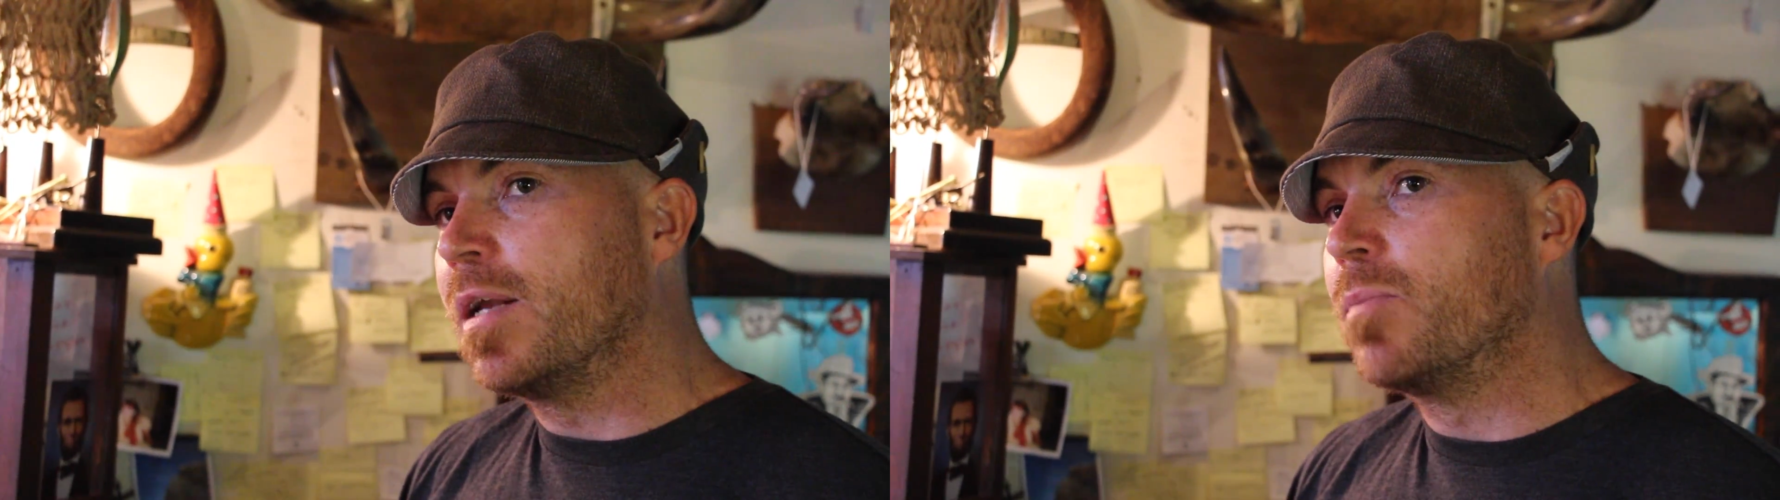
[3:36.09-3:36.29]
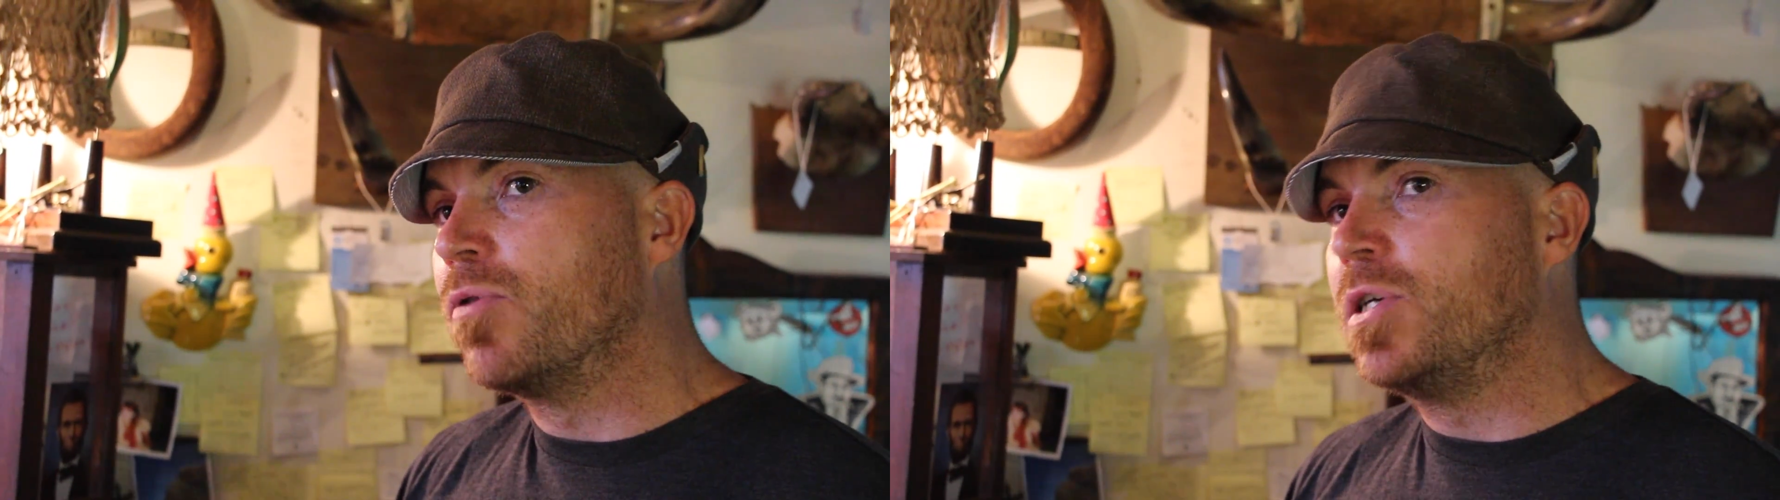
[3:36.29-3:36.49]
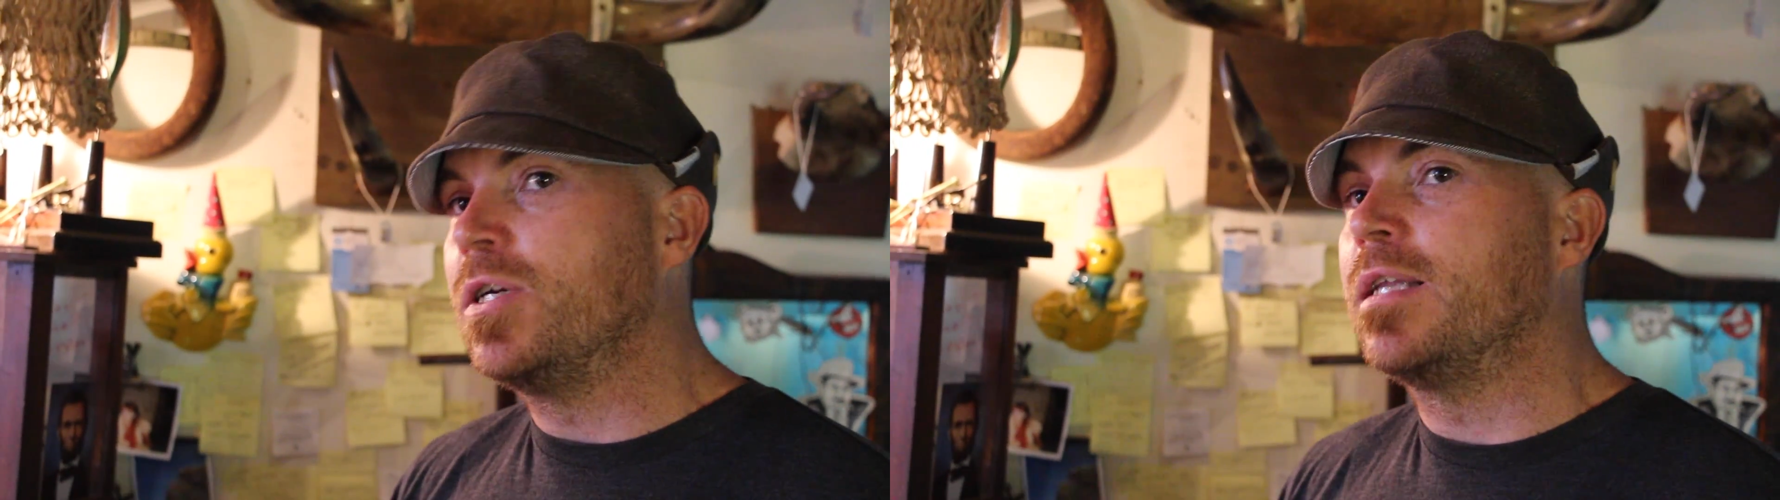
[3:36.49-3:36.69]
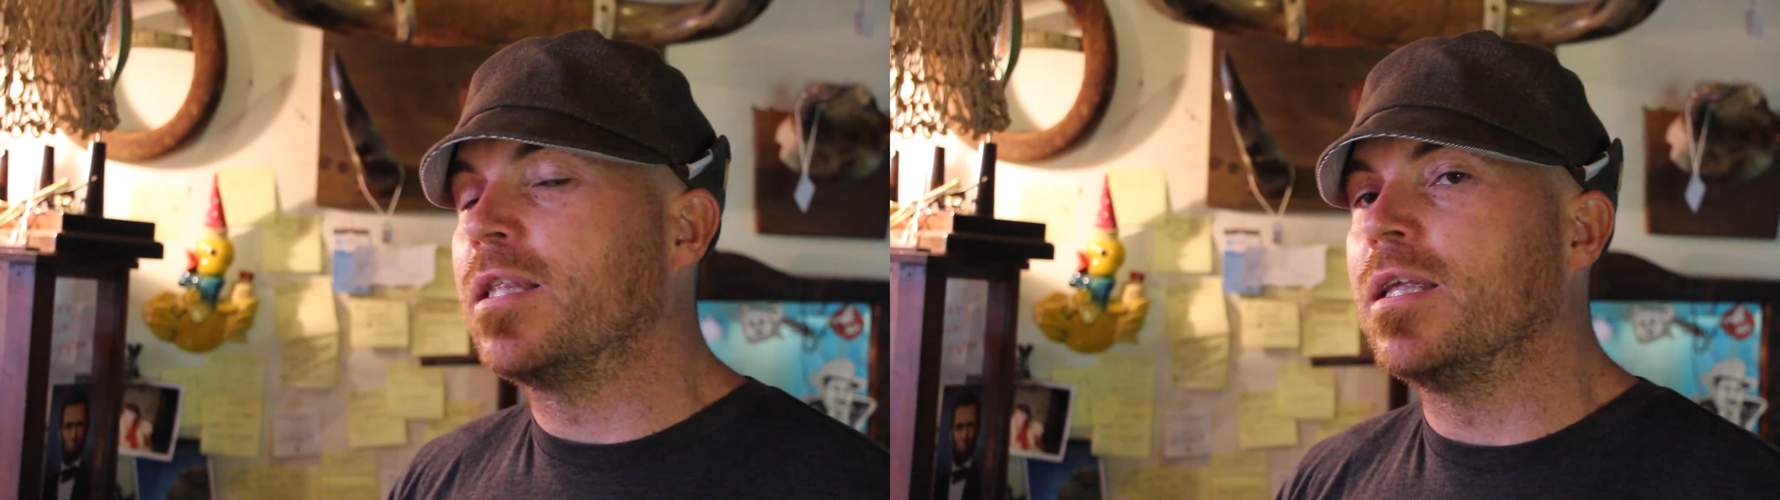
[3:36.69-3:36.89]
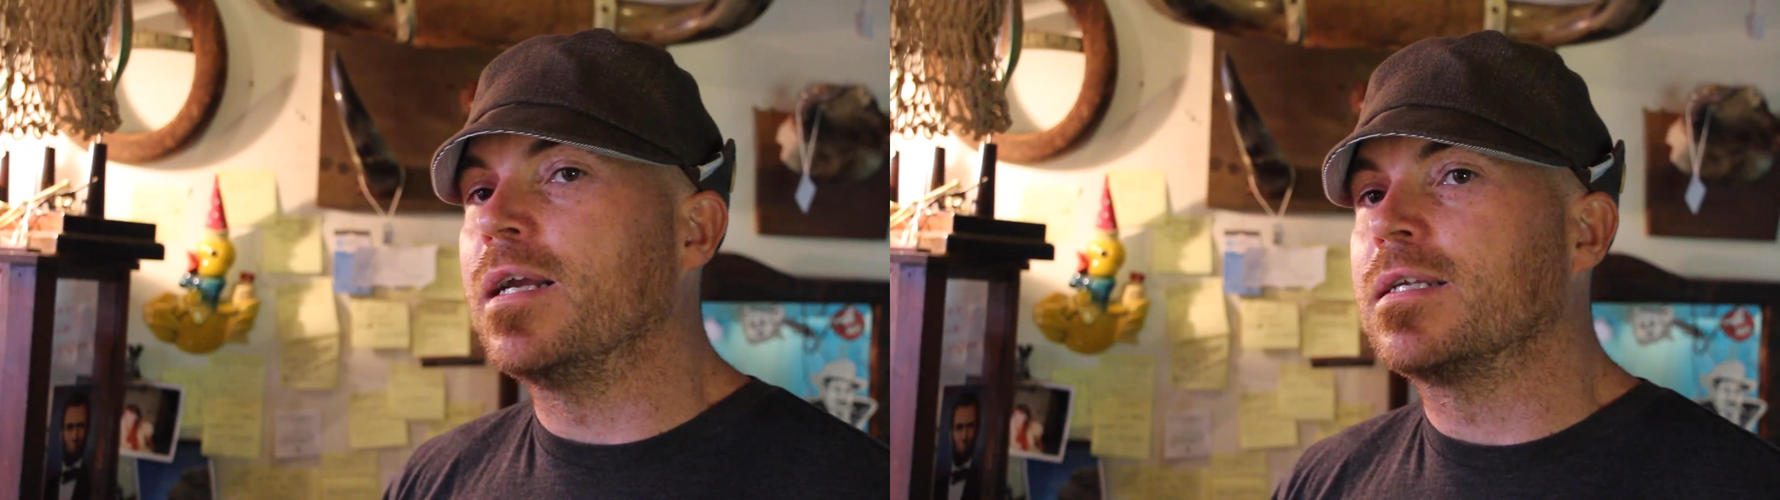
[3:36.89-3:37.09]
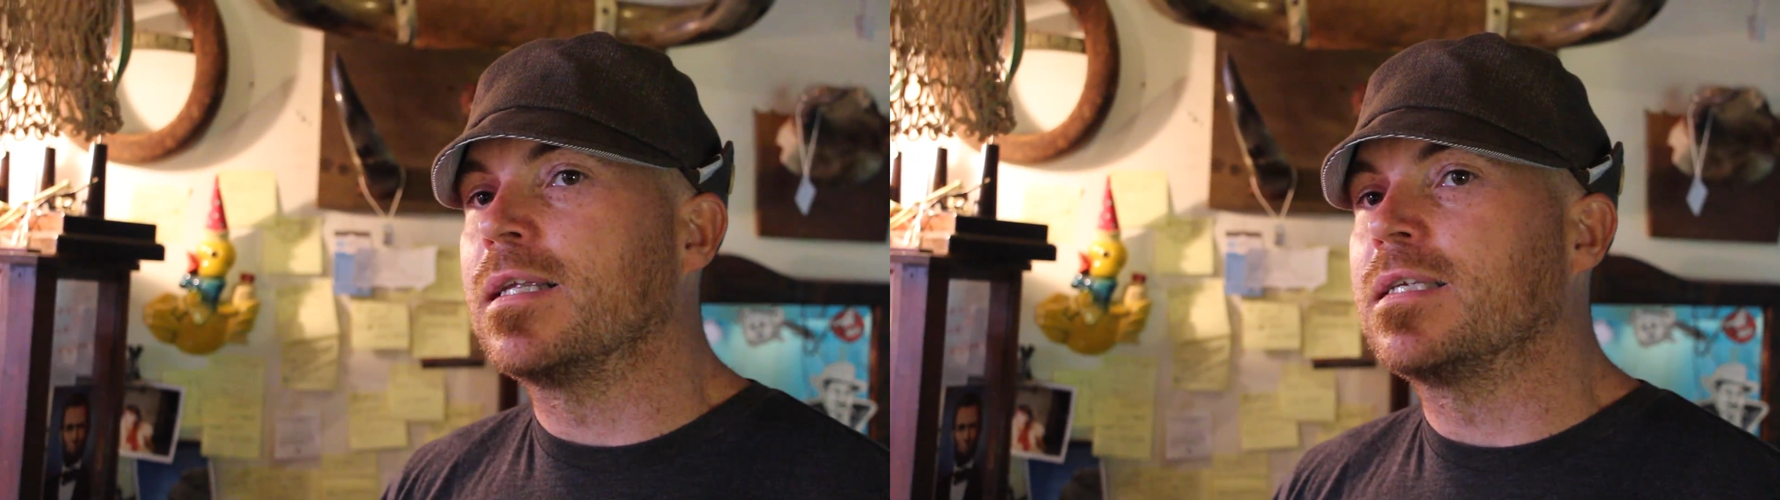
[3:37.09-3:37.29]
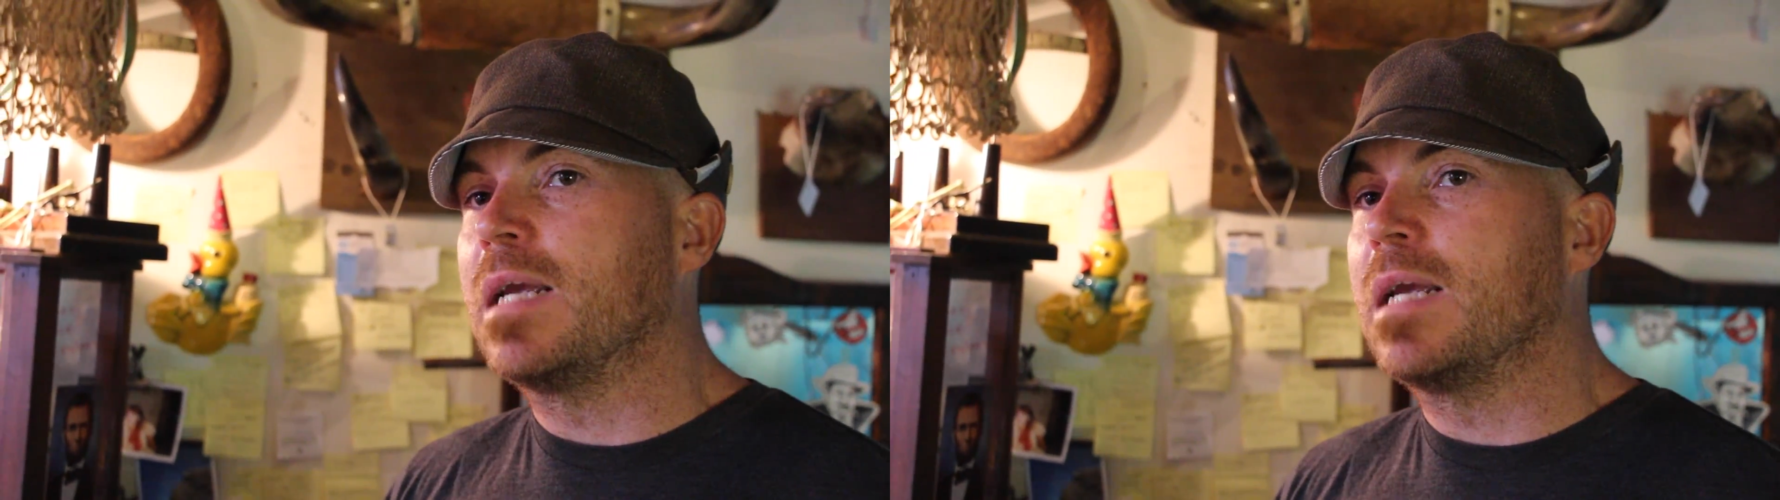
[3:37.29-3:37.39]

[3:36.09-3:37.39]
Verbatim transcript: can appreciate the things at the